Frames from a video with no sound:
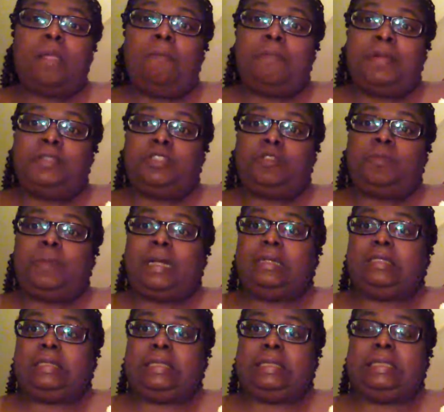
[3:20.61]
Brussels
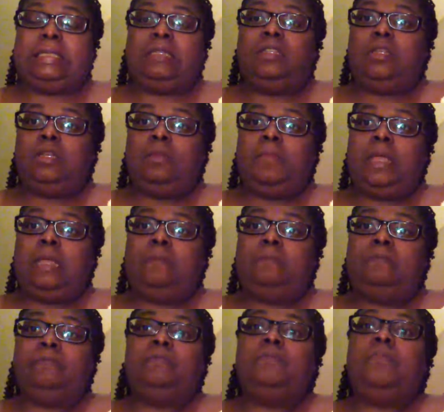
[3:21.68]
sprouts just a little bit.
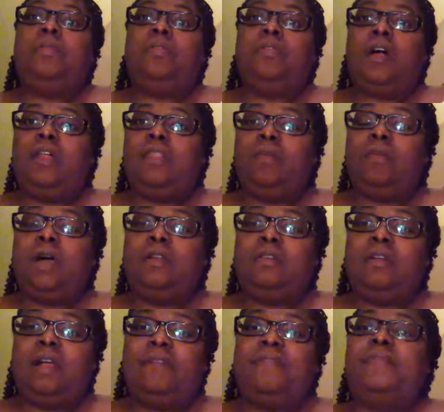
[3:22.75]
Pour all the
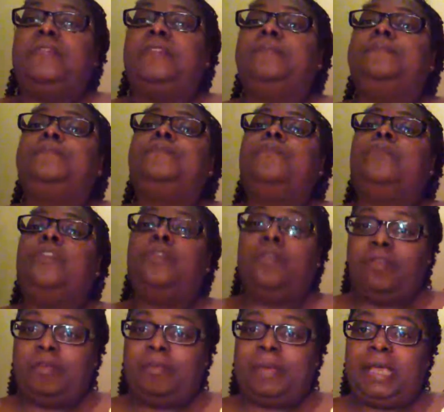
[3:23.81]
water off of them,
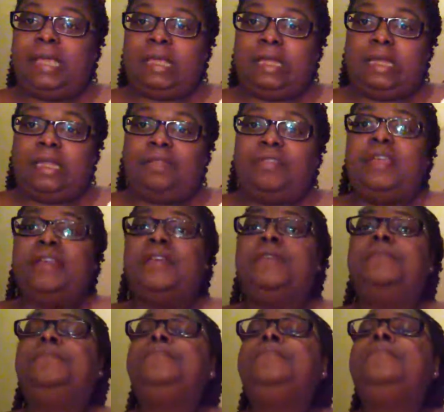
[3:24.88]
throw the bacon in
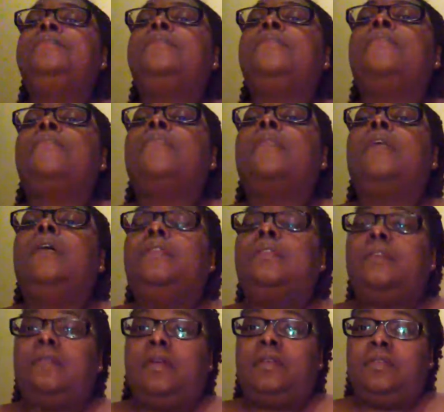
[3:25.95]
there,
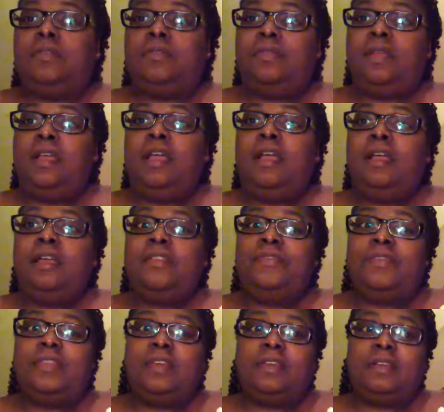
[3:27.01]
throw
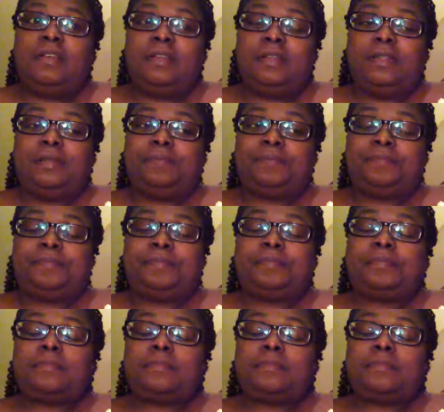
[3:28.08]
the